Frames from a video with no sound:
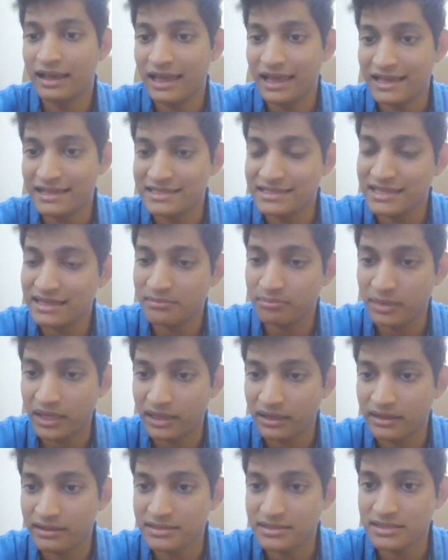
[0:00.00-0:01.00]
exit
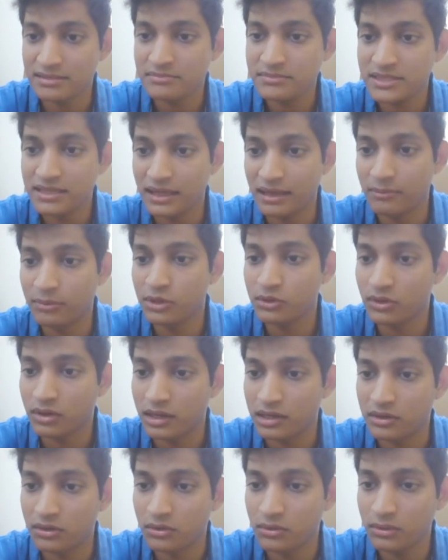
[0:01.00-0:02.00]
mechanisms, able to
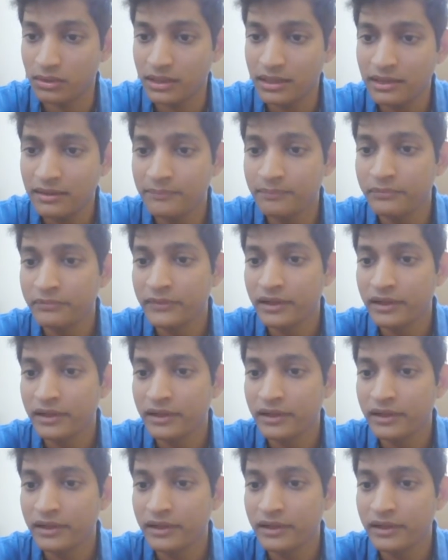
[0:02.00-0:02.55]
control it,